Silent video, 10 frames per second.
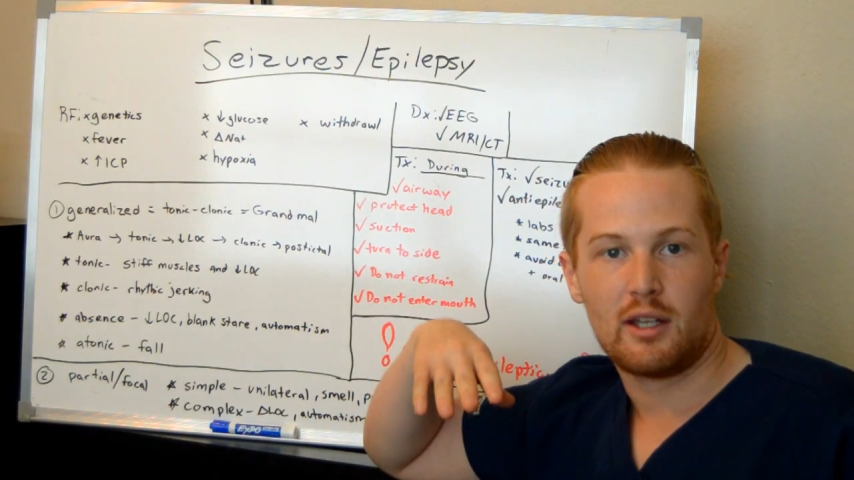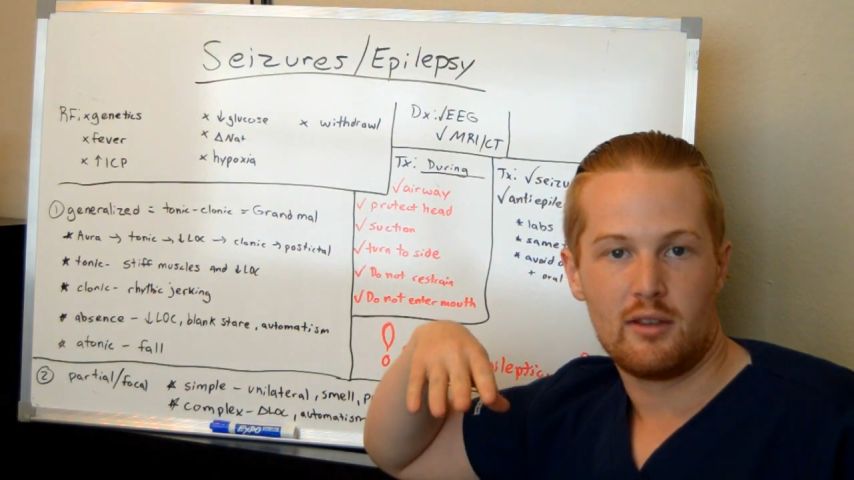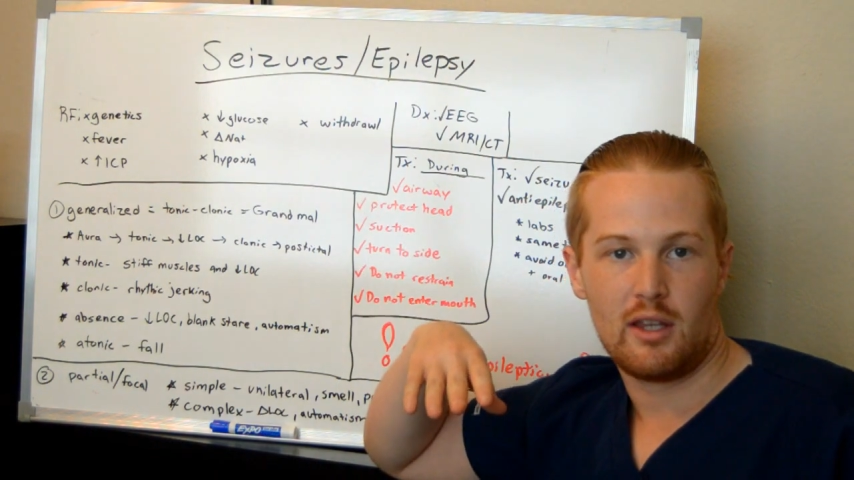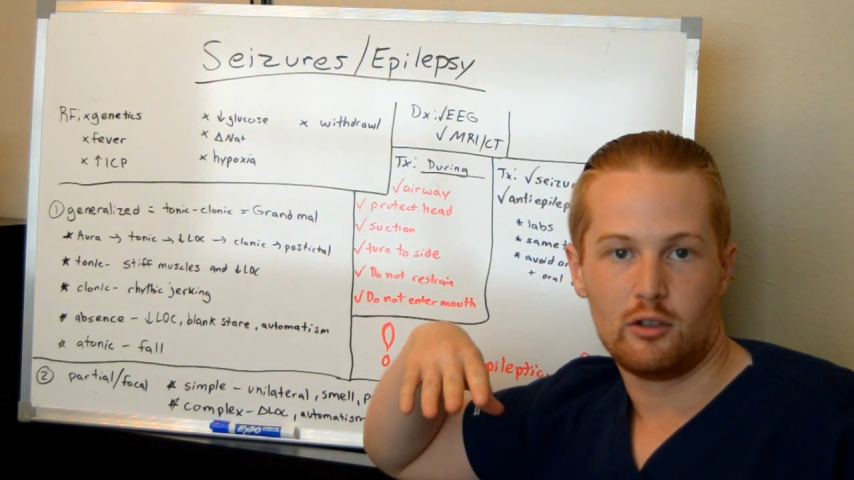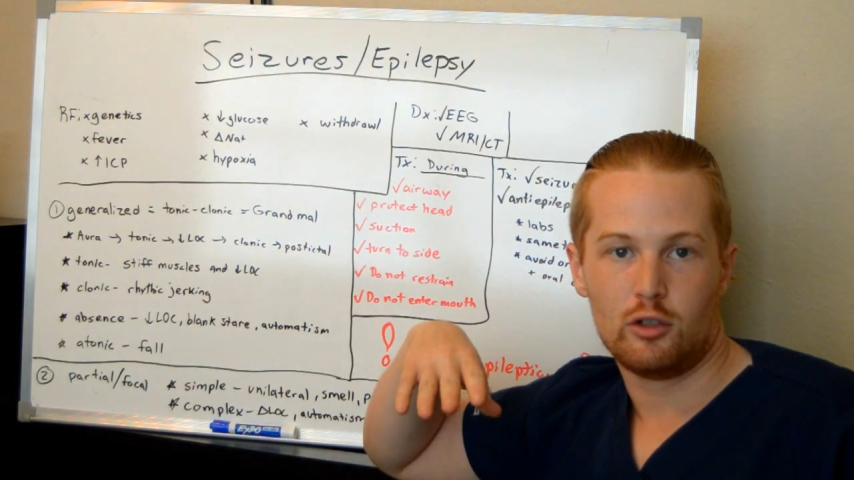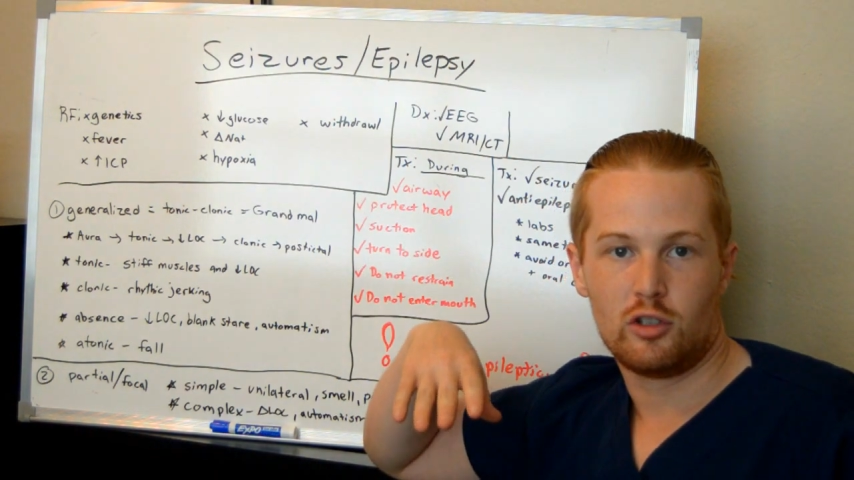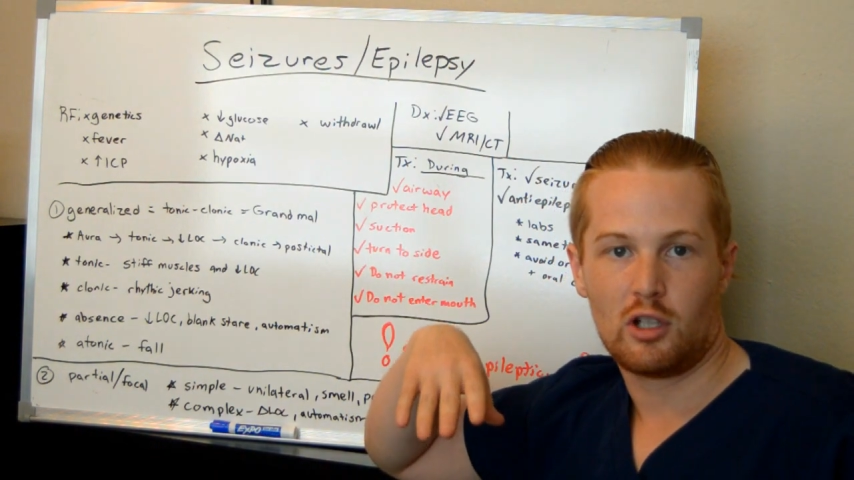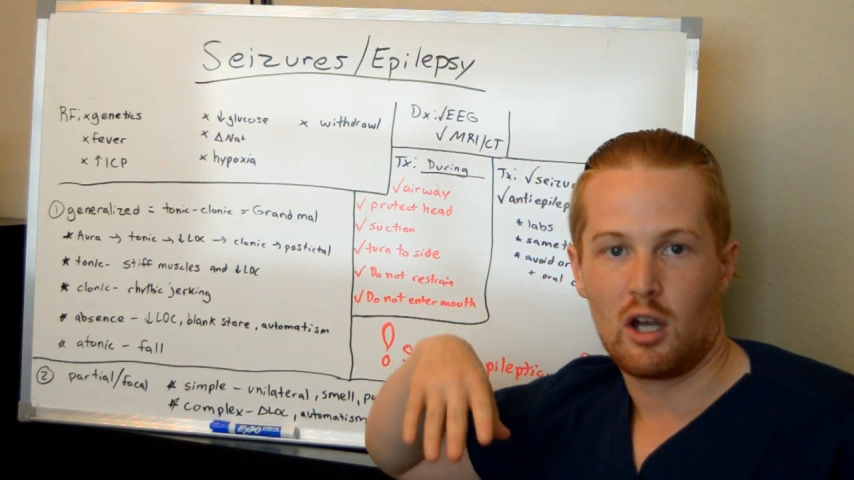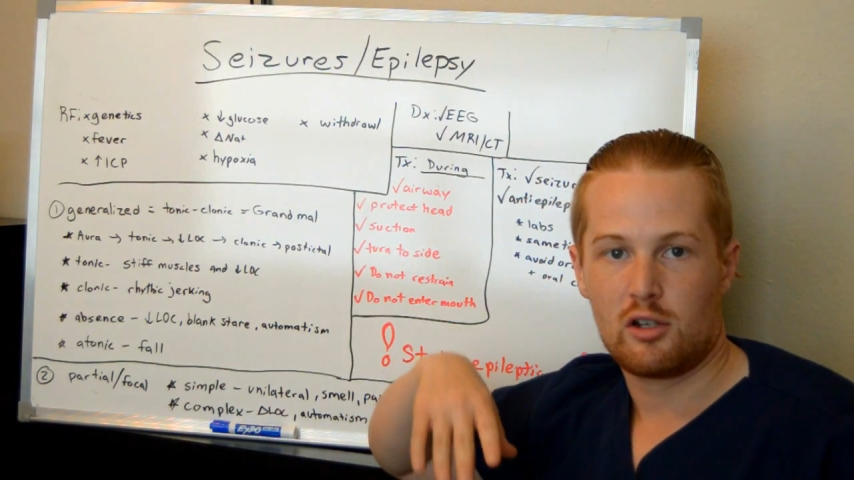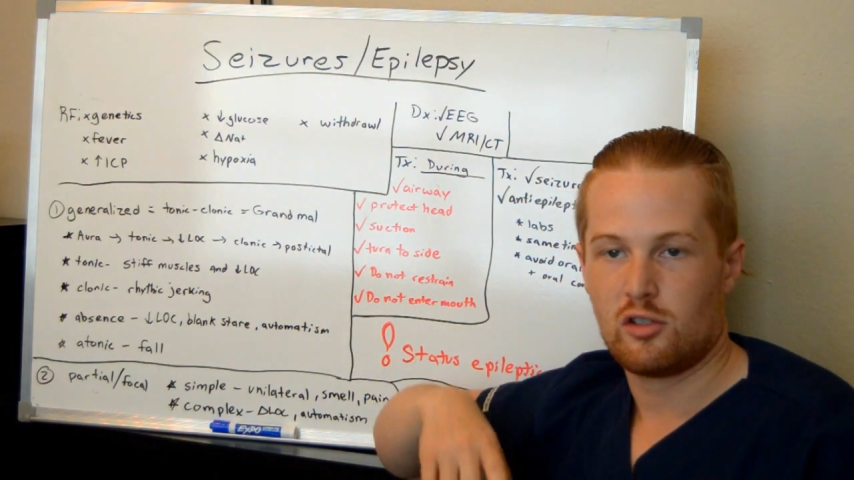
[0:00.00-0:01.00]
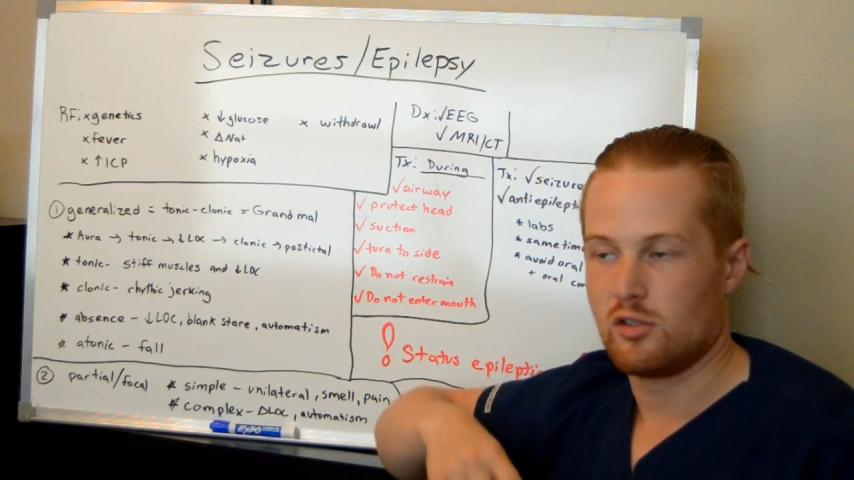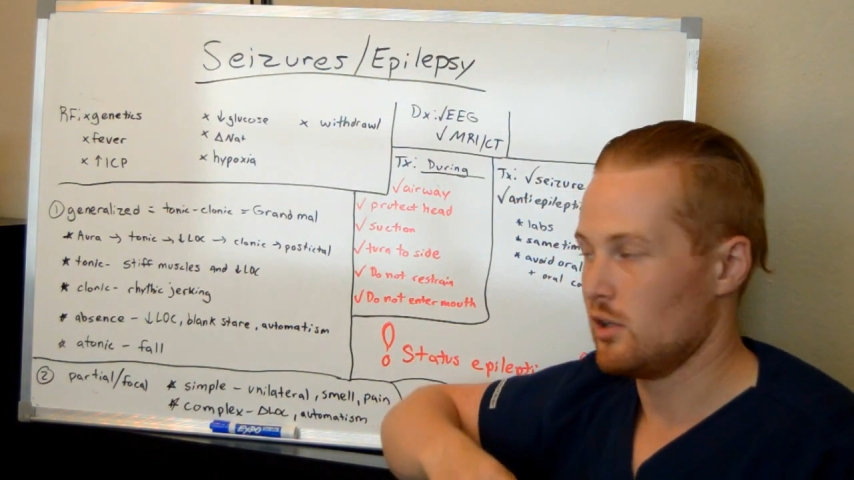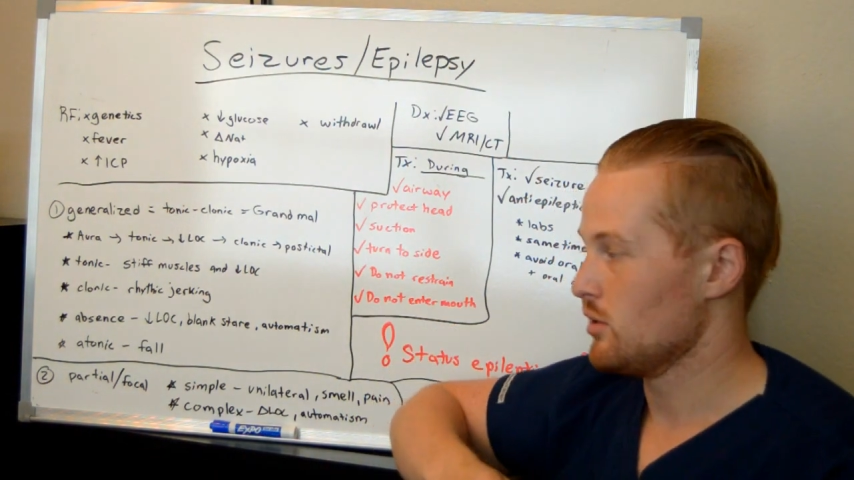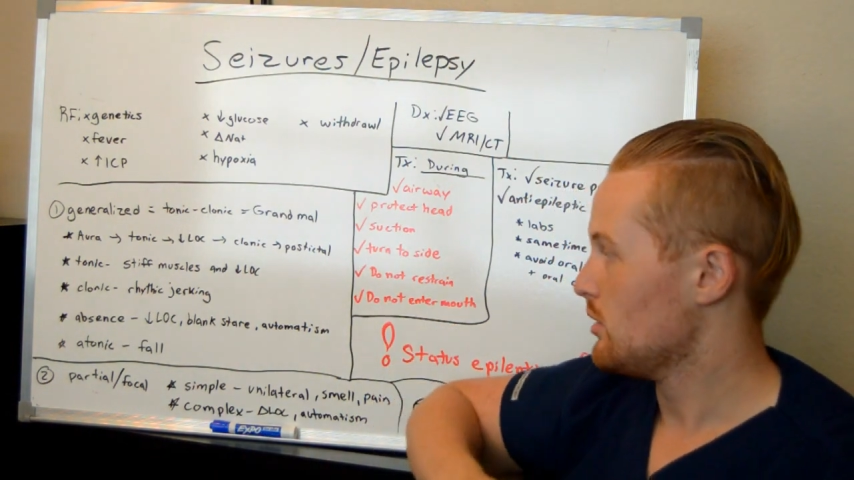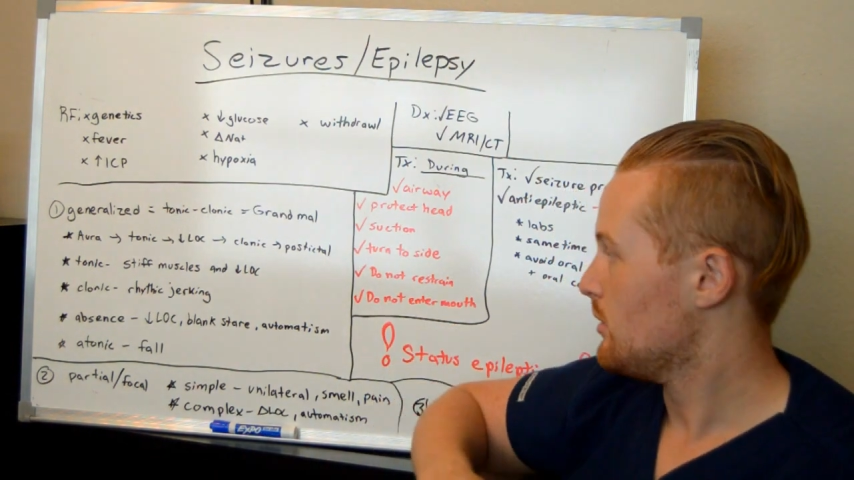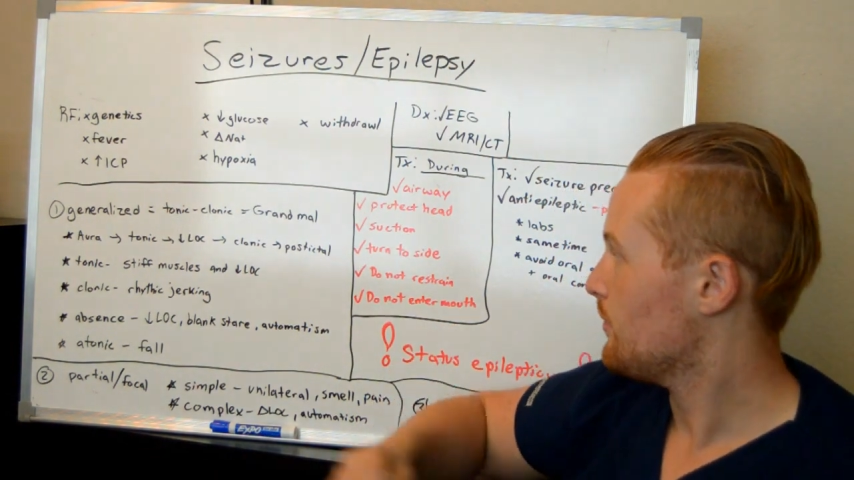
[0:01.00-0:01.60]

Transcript: and then losing consciousness.